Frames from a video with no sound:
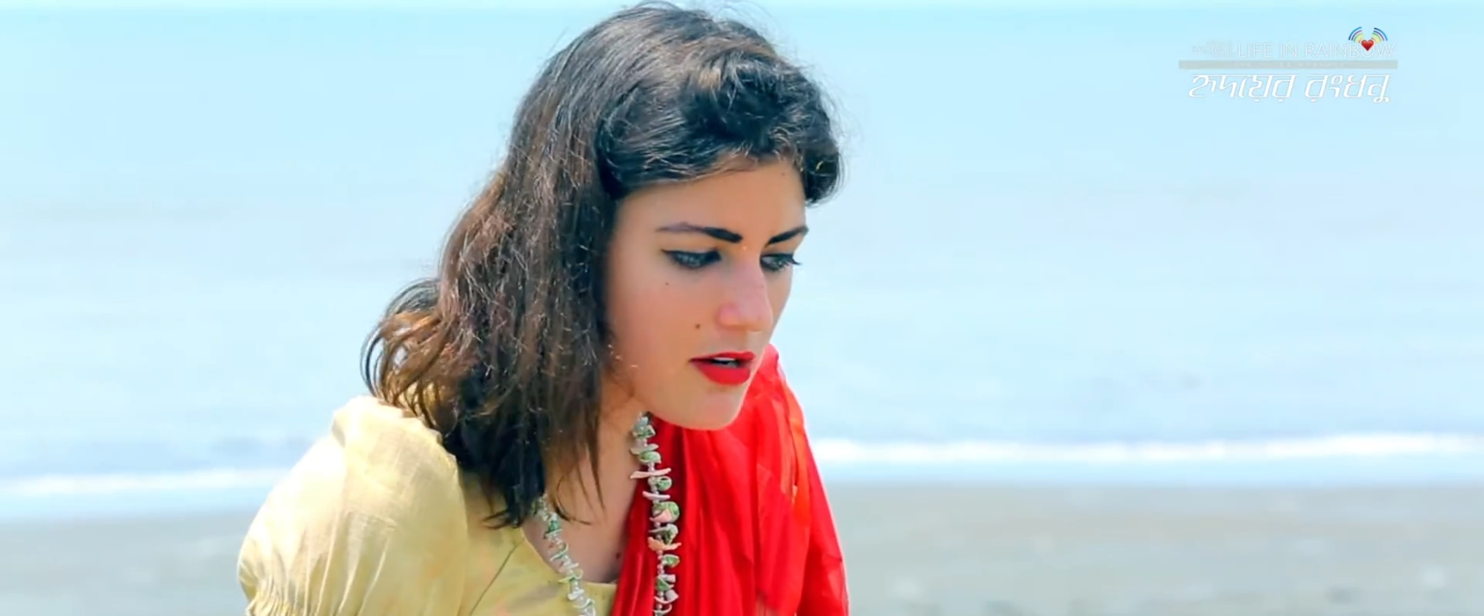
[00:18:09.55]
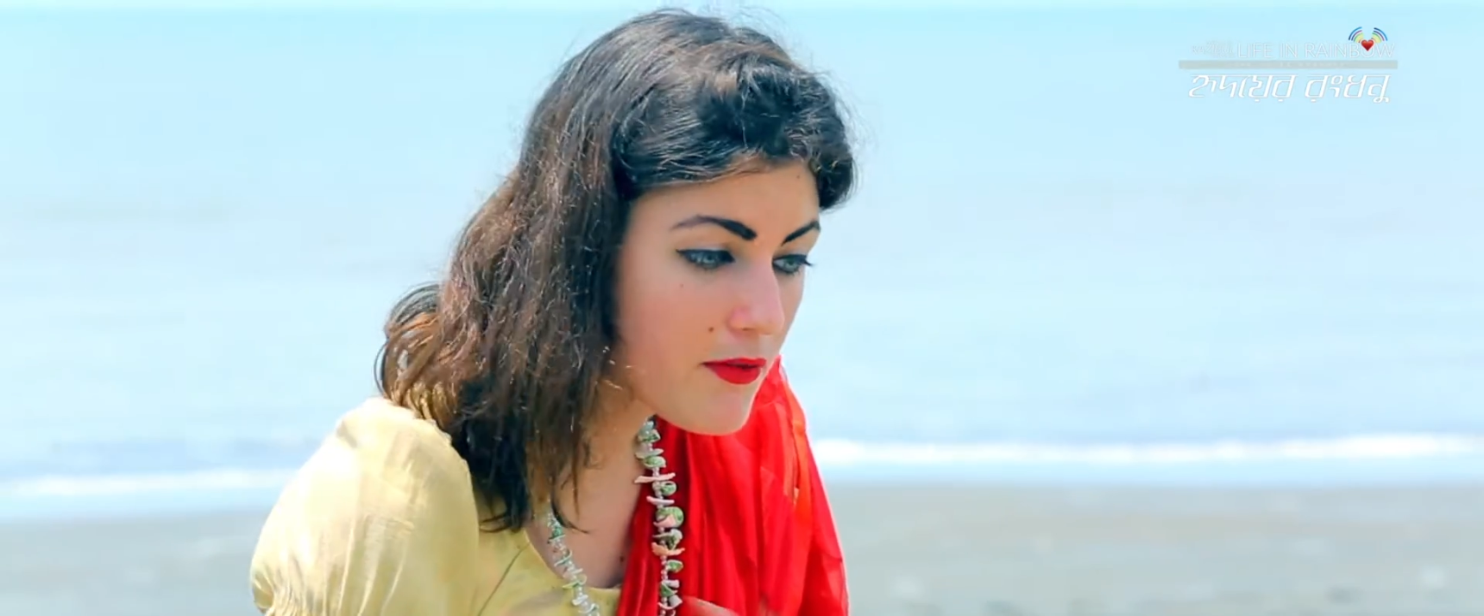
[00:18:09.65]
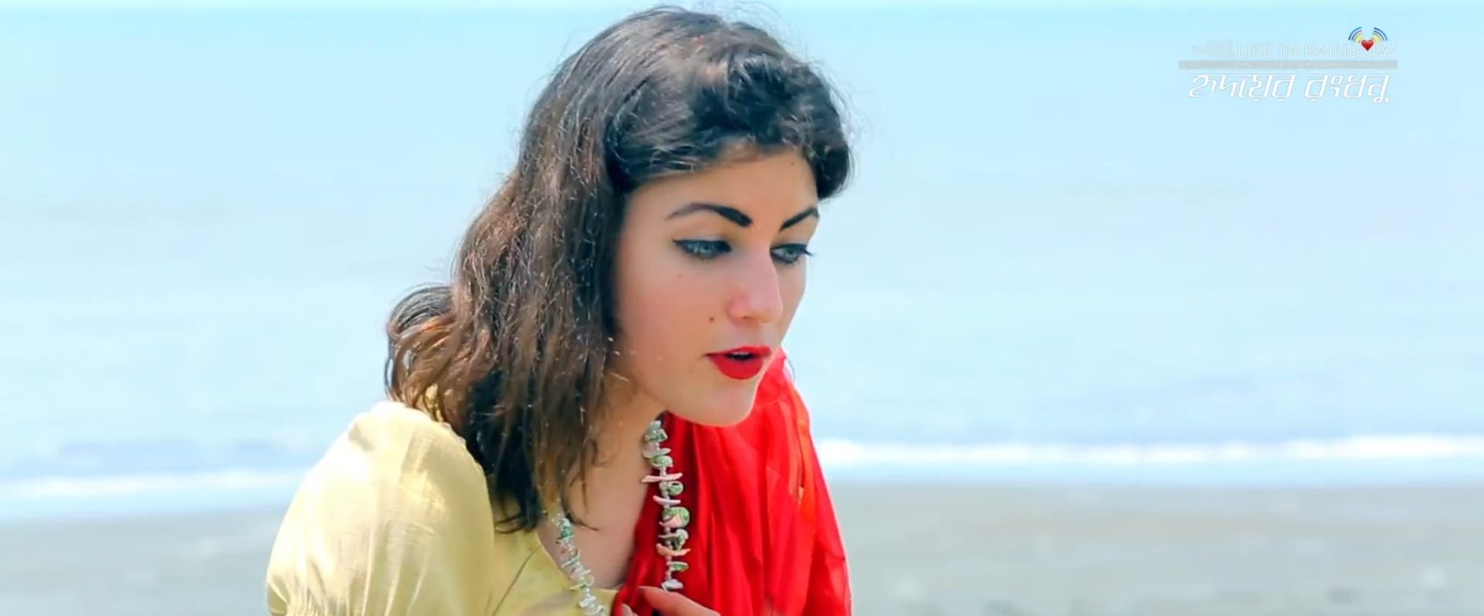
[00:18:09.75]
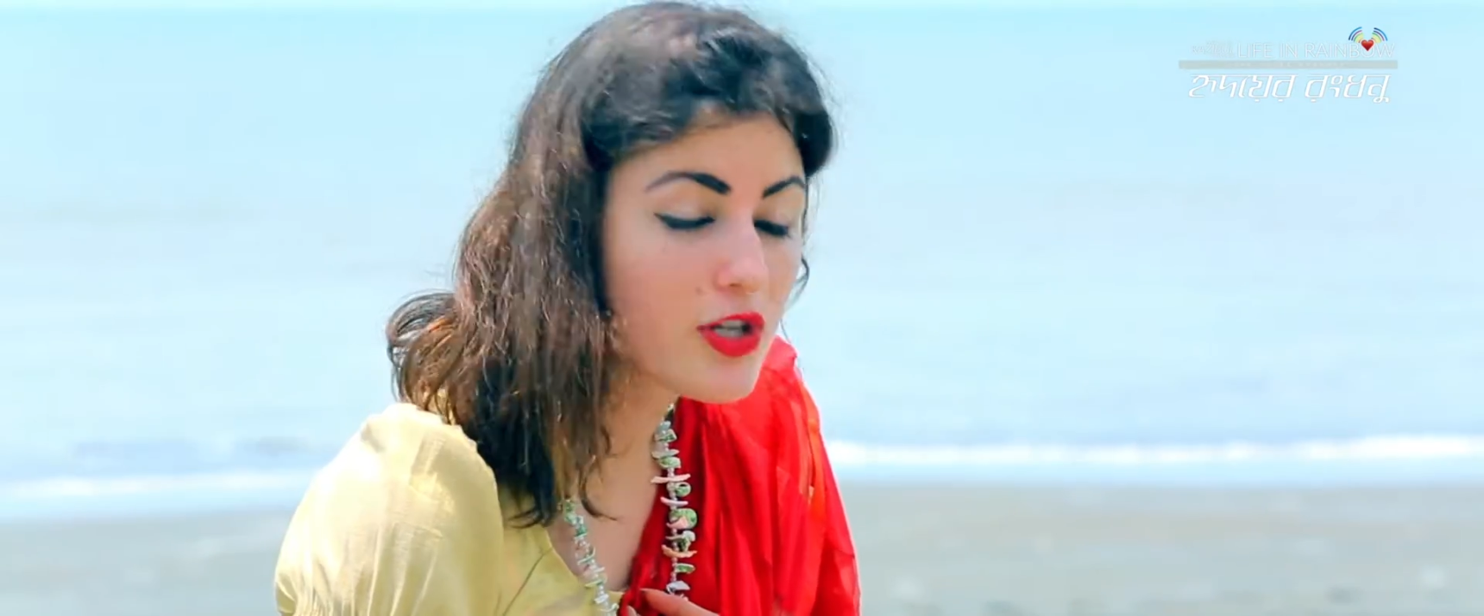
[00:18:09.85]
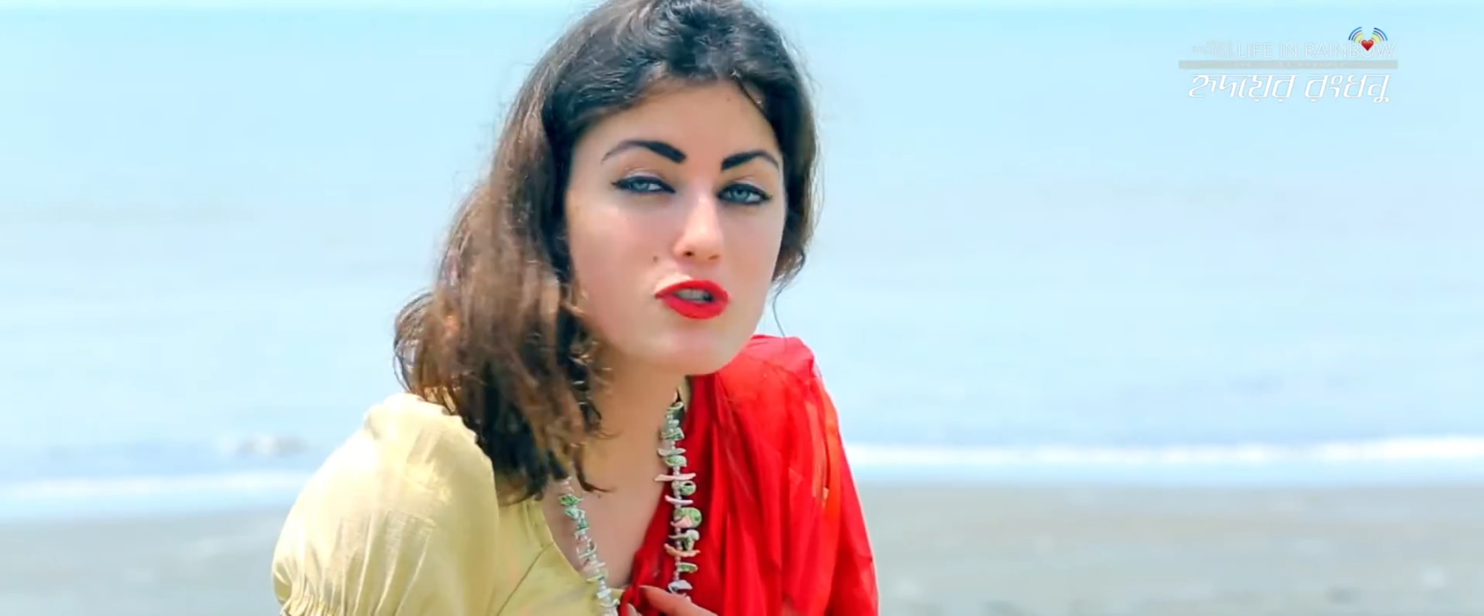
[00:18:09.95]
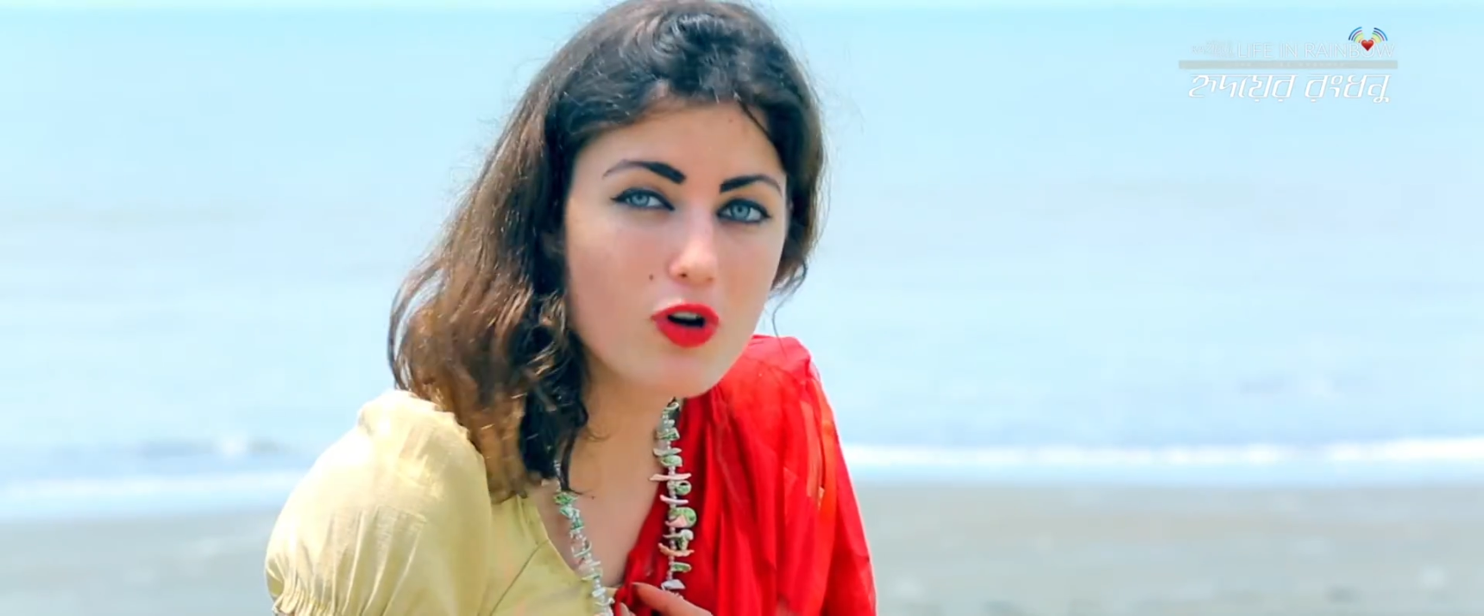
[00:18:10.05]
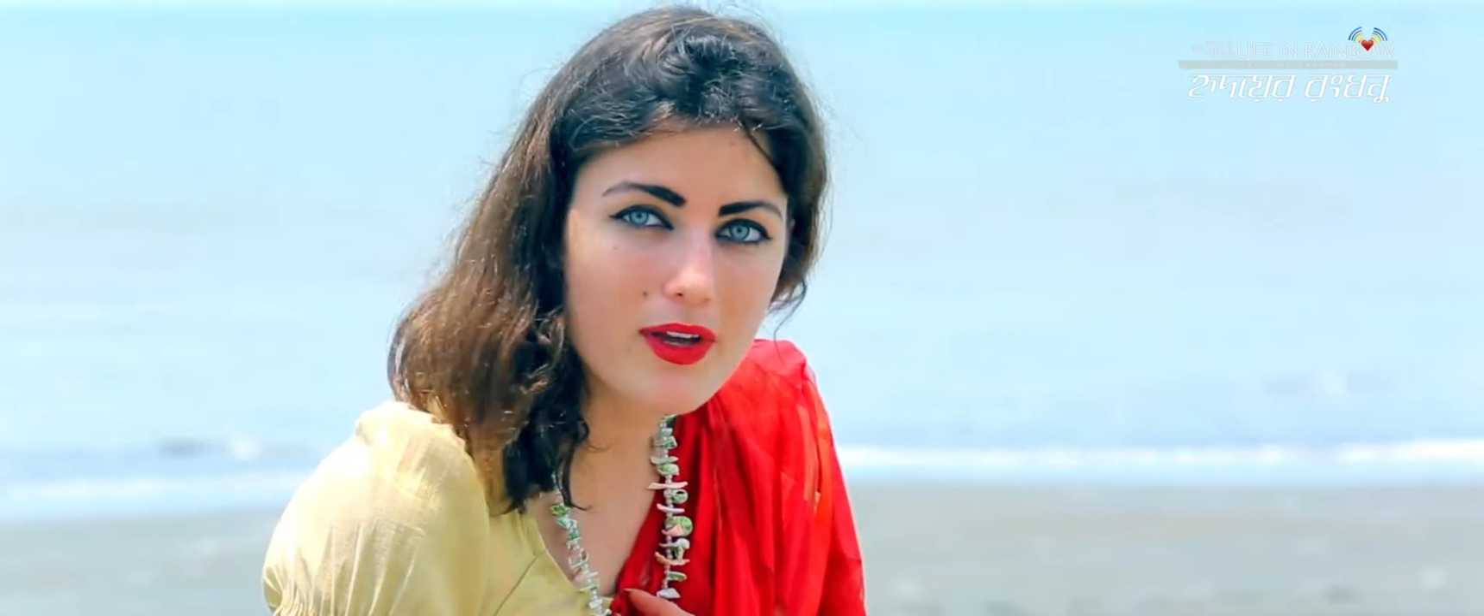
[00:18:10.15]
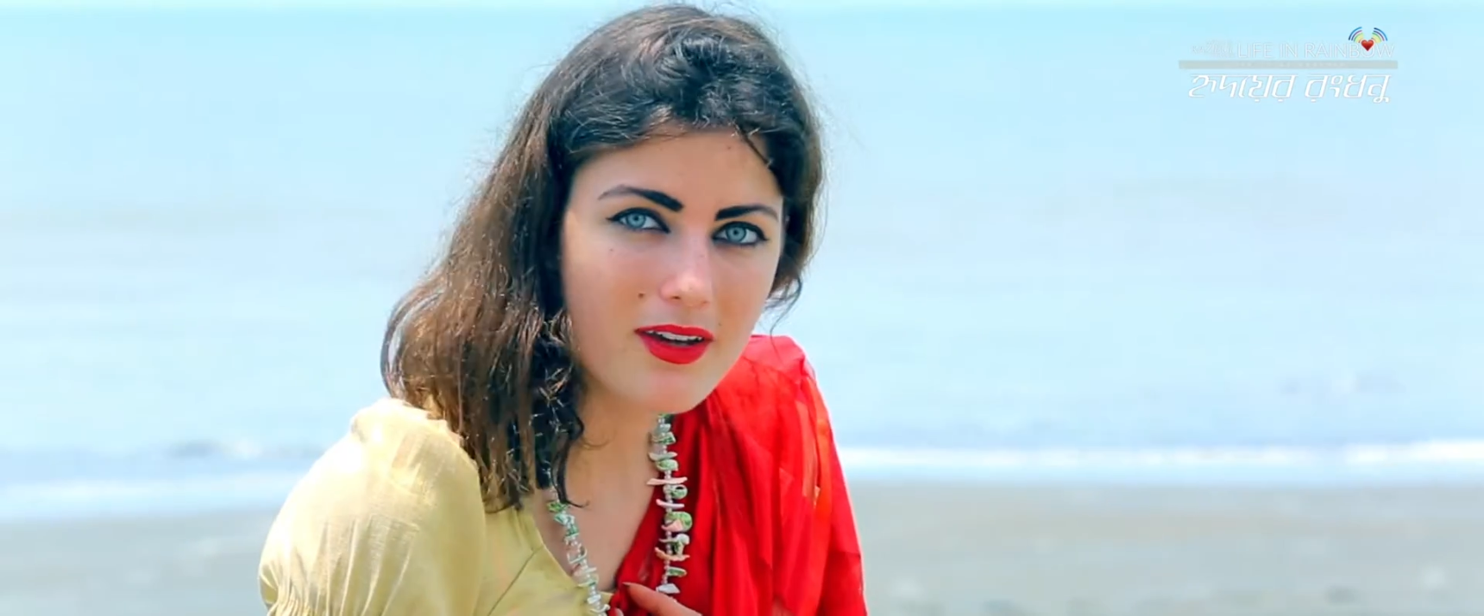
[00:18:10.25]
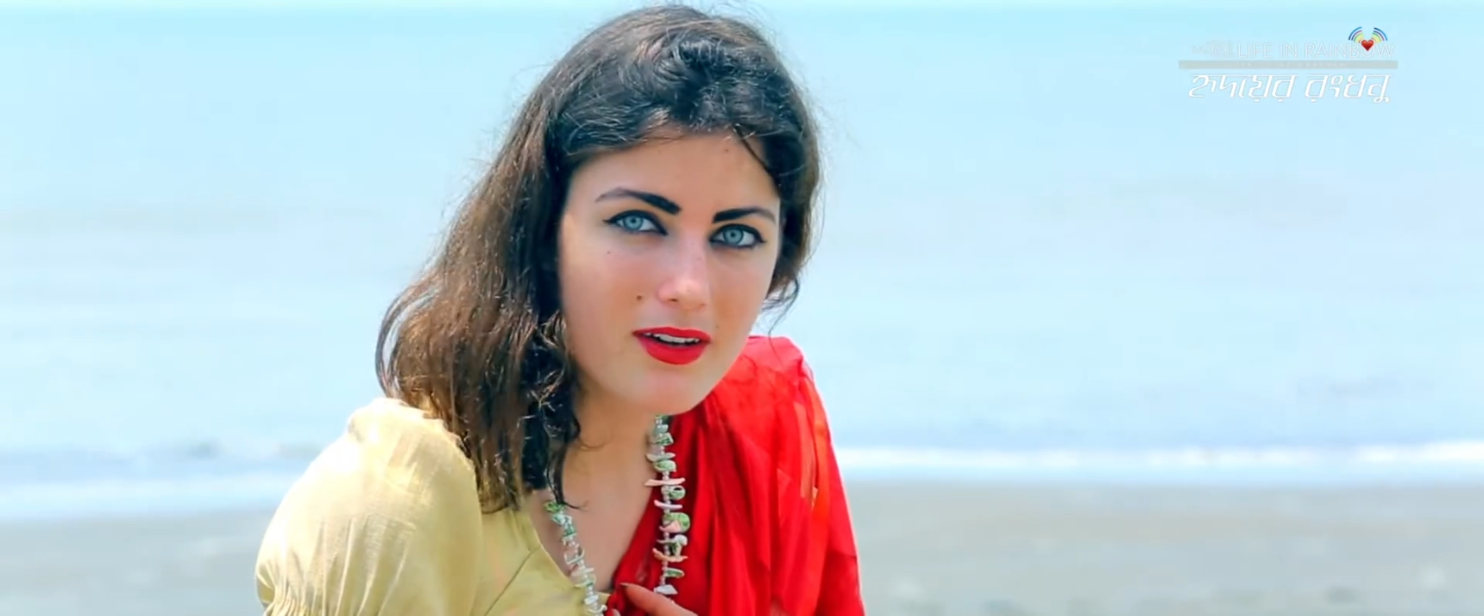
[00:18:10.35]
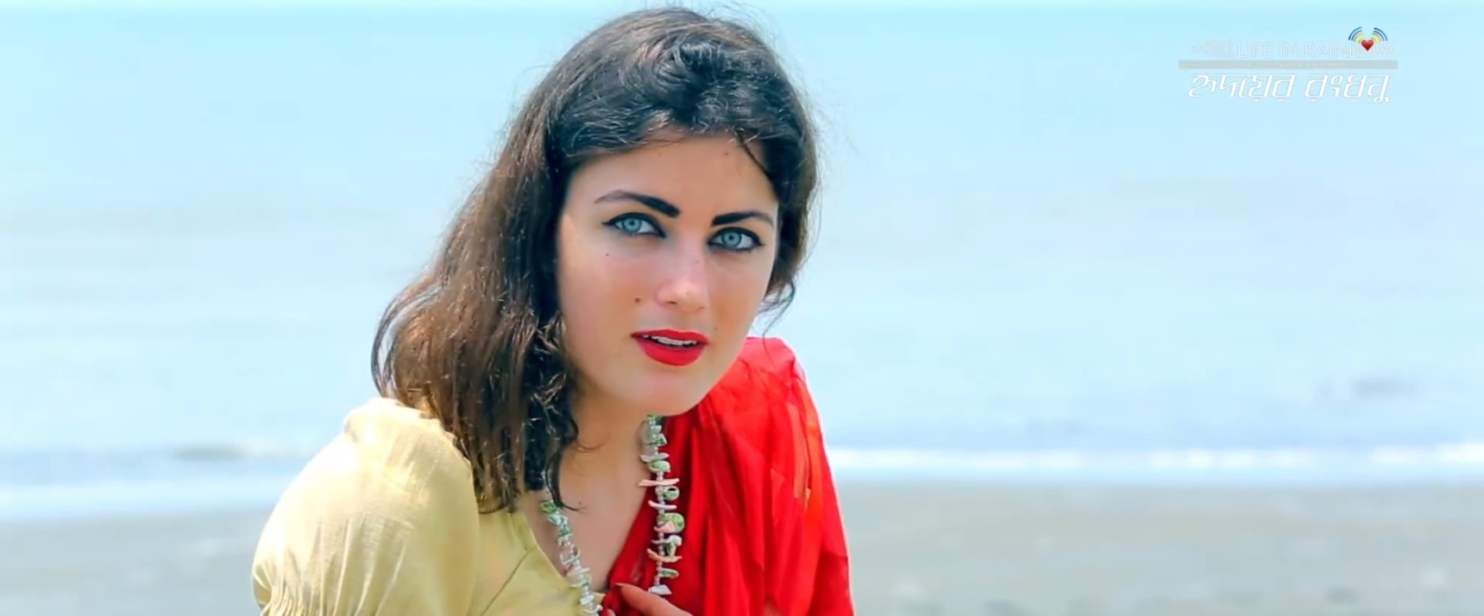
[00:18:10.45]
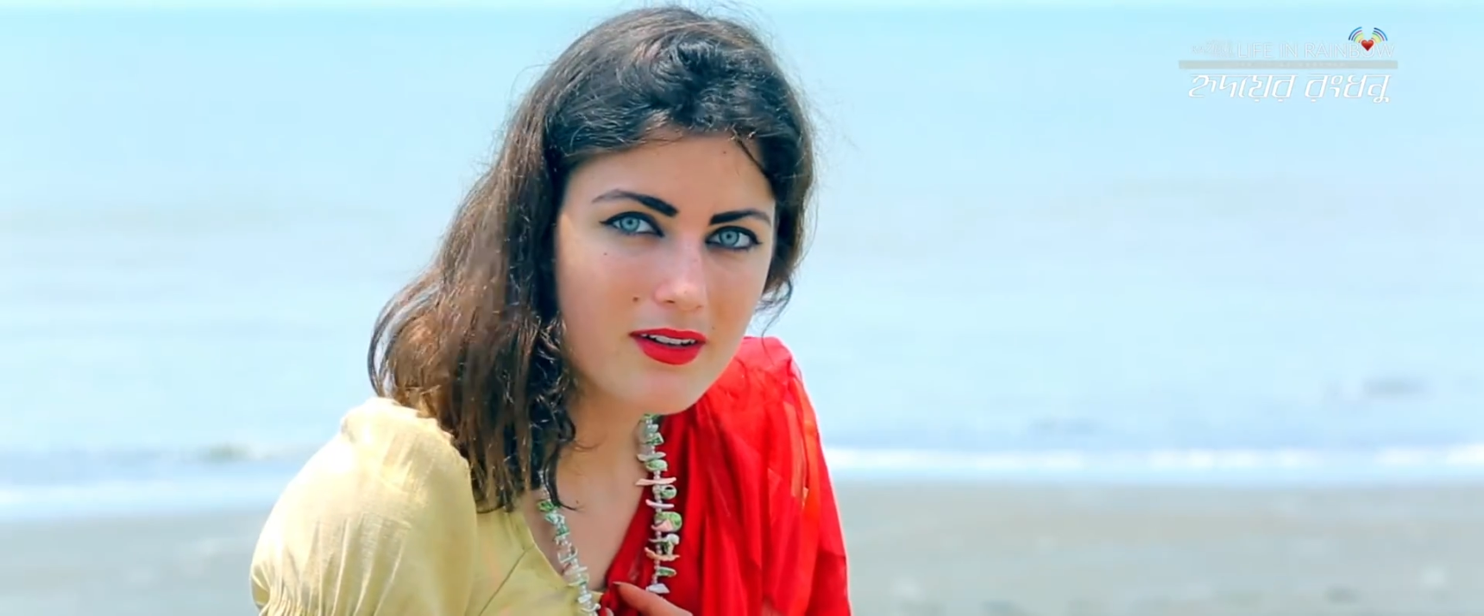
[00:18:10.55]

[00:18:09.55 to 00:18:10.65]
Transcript: we were enjoying.